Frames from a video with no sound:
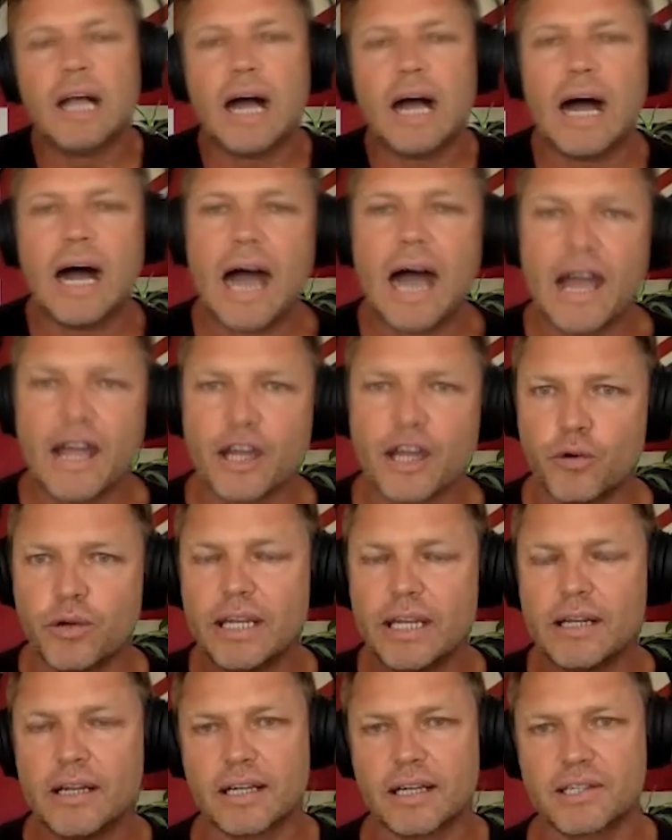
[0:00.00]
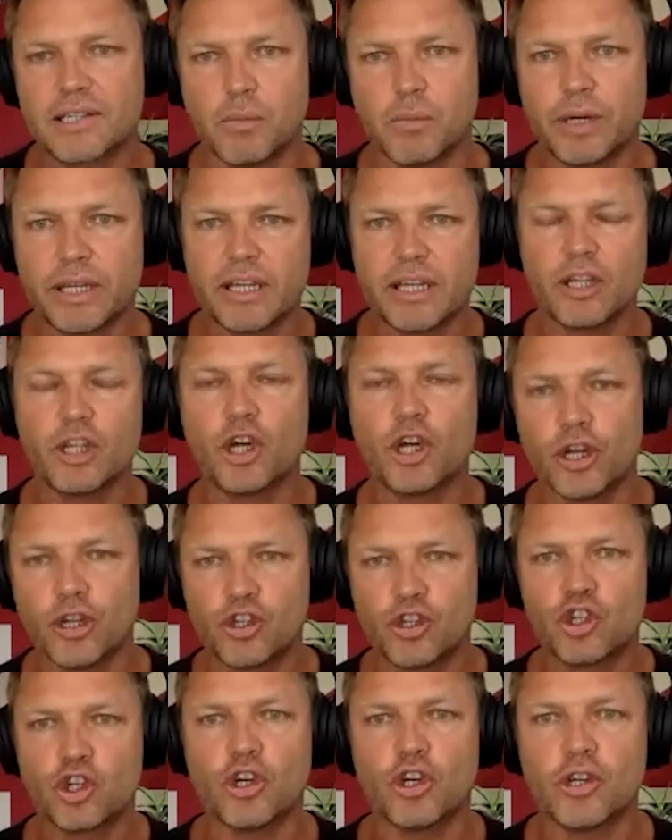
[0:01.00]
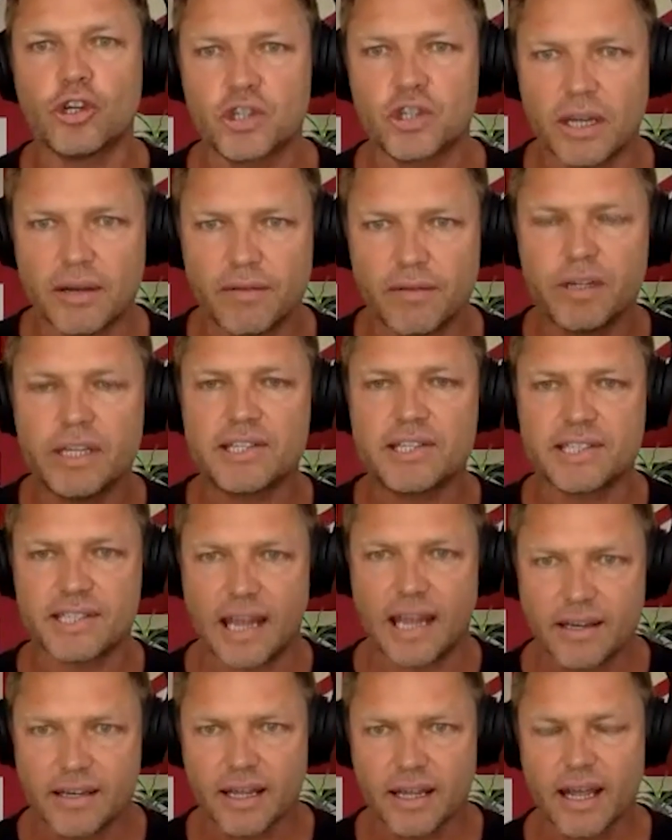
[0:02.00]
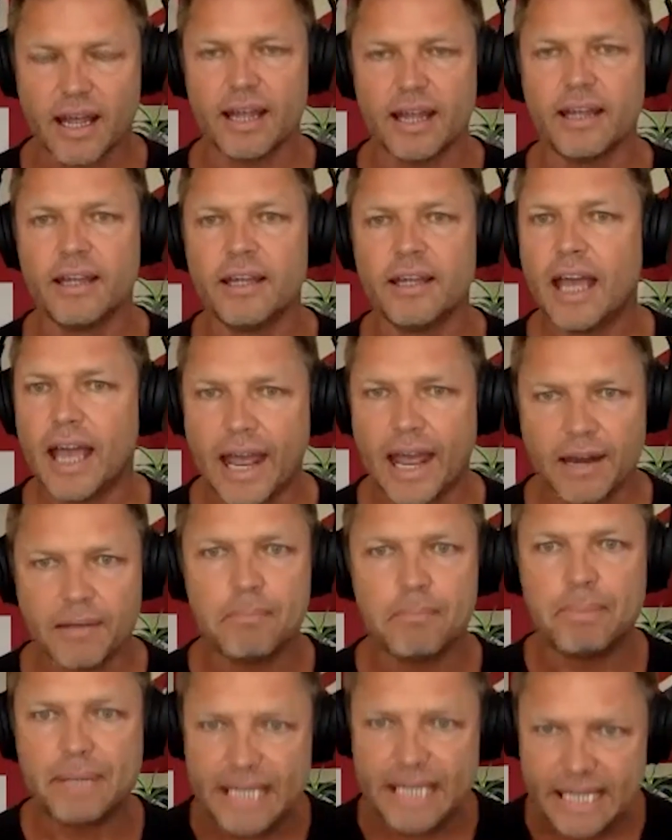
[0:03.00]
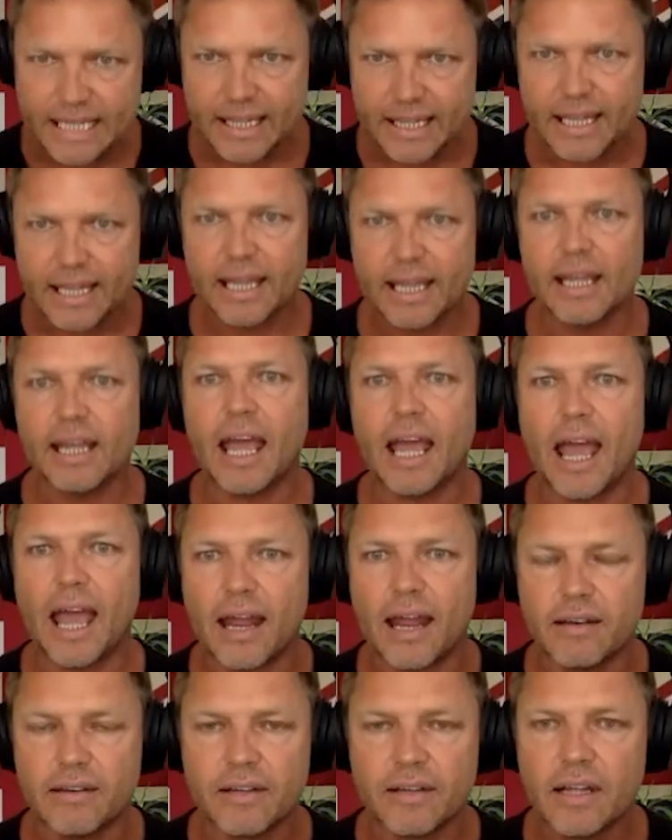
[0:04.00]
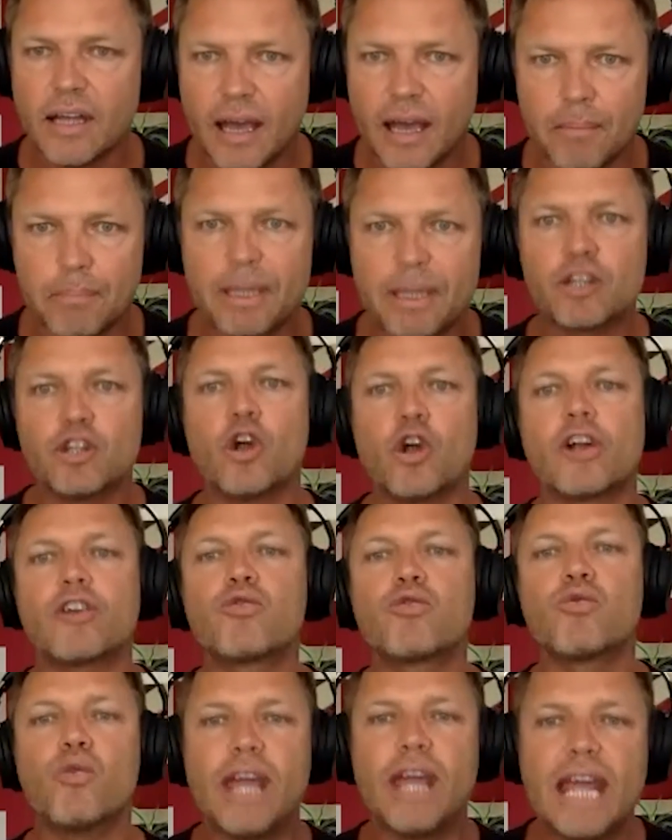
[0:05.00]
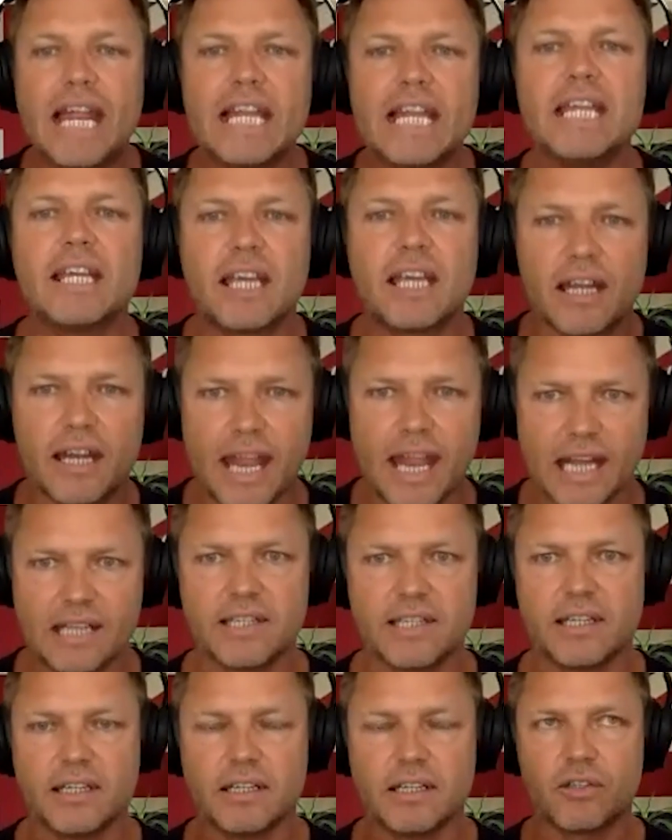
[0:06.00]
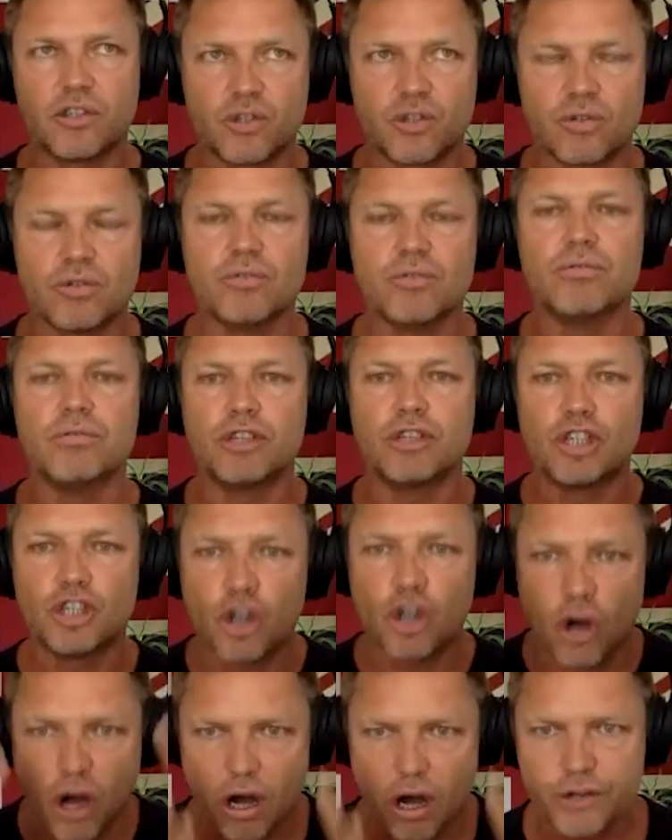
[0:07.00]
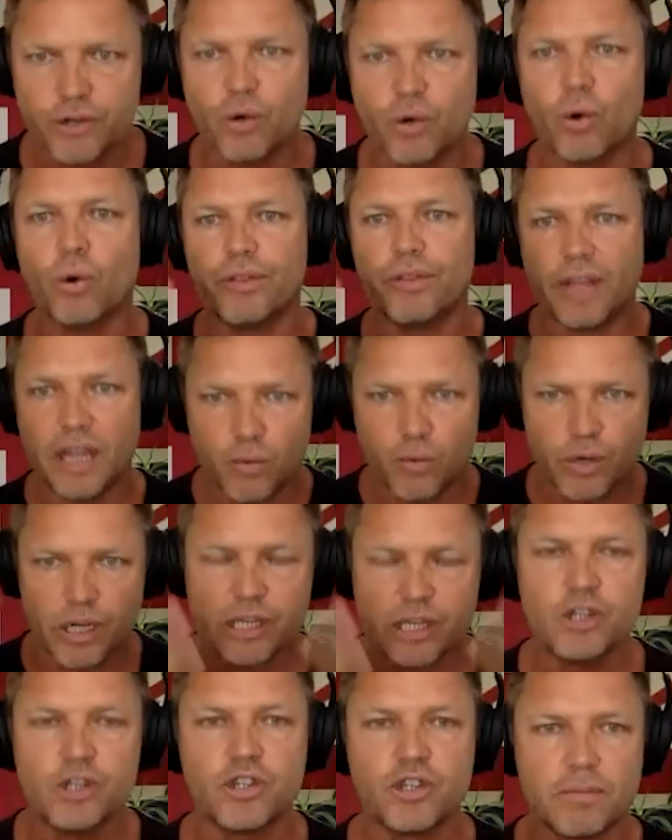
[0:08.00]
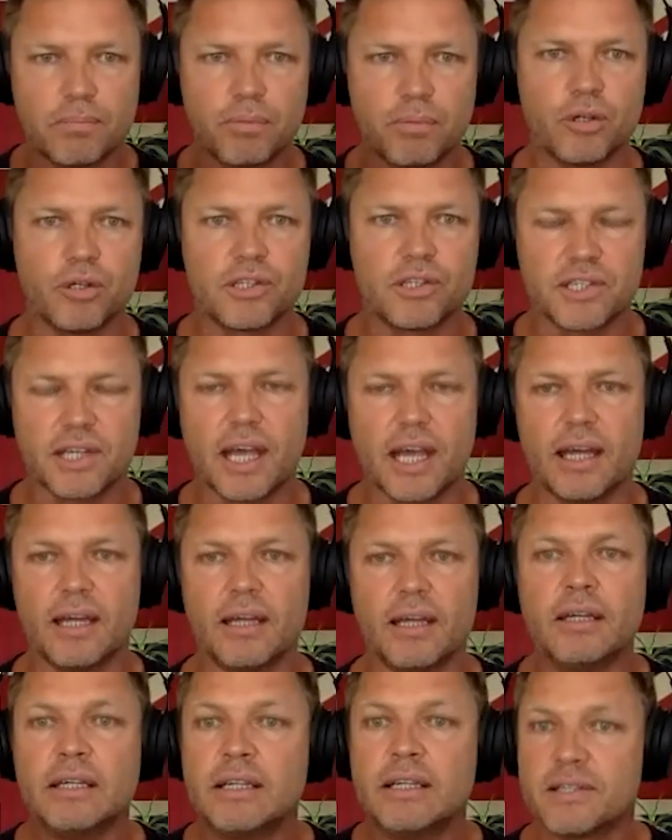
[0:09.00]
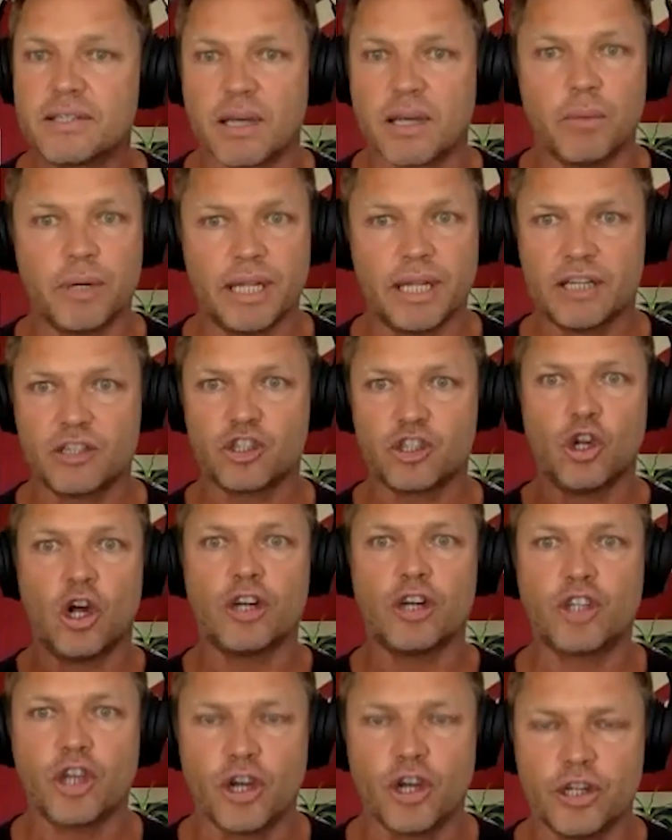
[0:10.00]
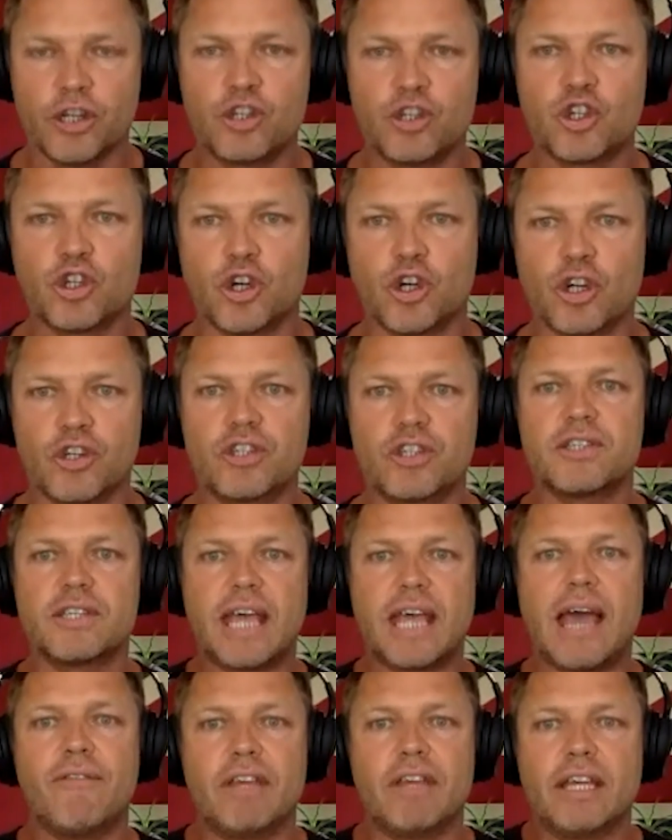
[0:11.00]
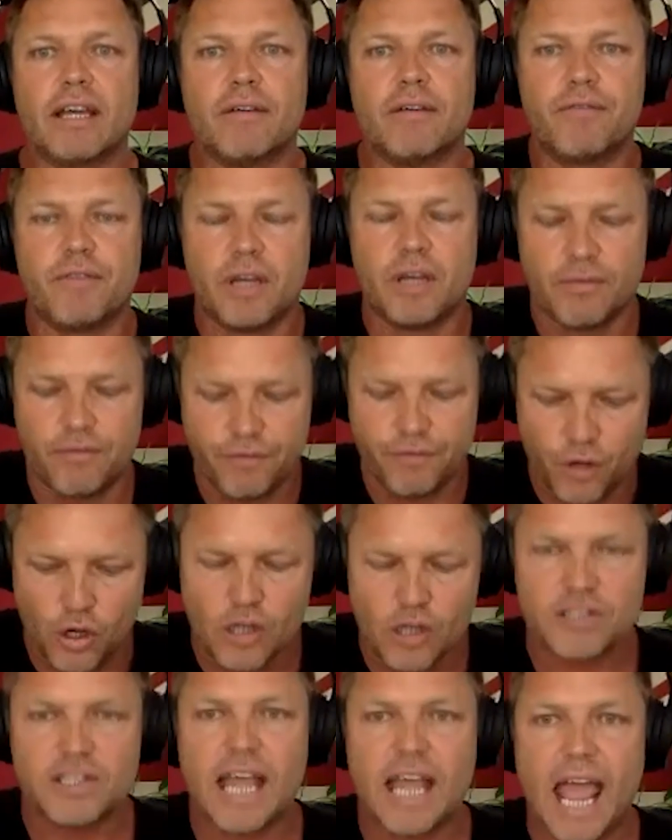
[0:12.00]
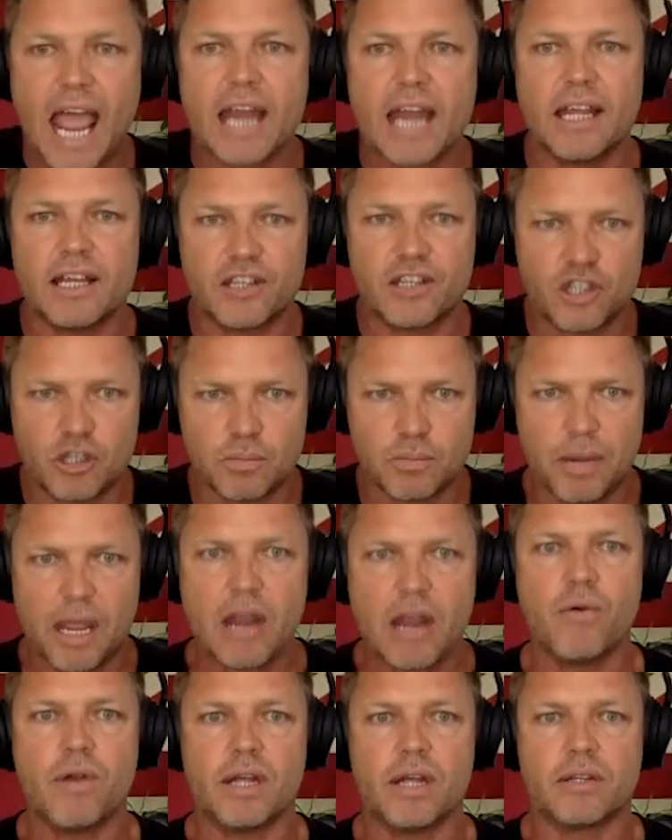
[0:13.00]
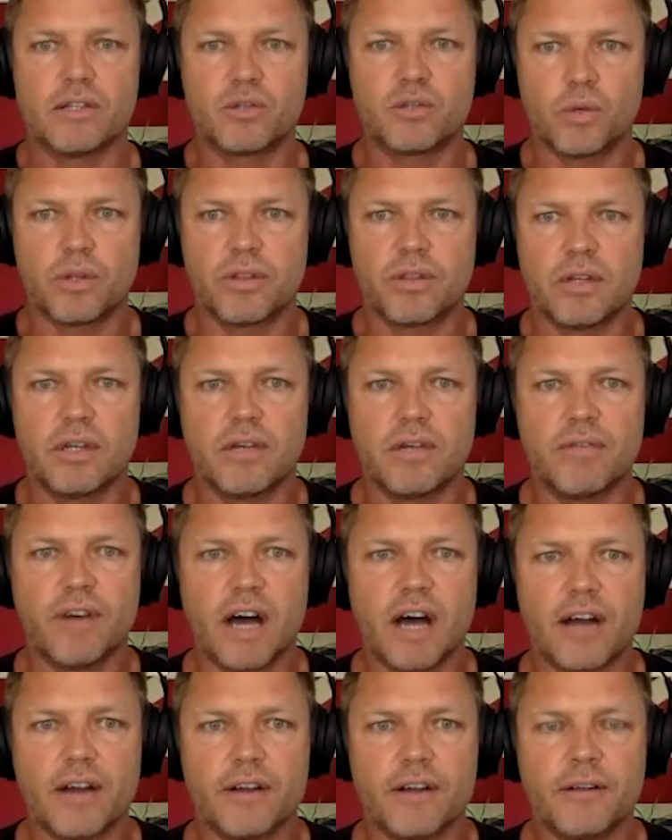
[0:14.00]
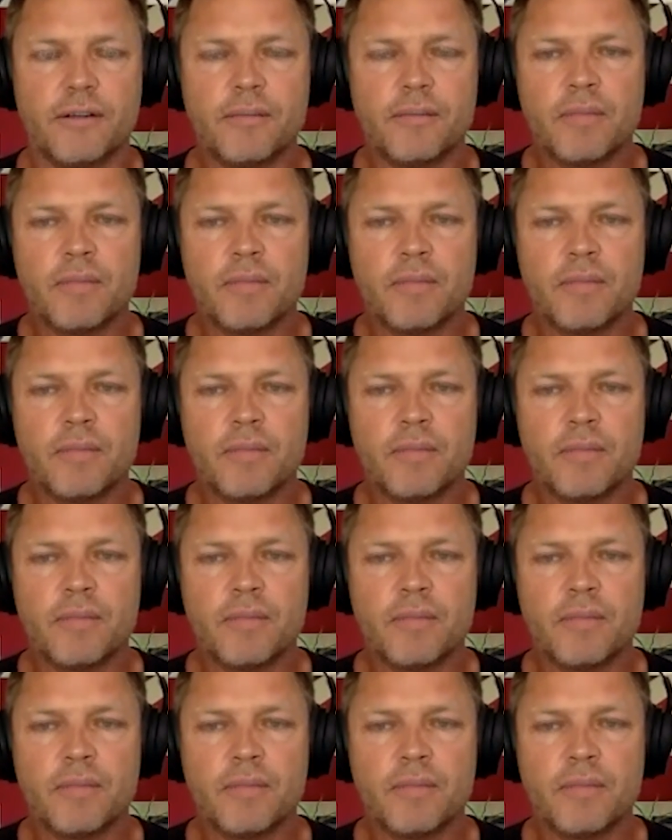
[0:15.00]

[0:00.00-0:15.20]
I agree. Like someone can go to church every Sunday and be there but not really connecting to God or their religion per se. Someone that's not going to church is having a first-hand experience with the divine.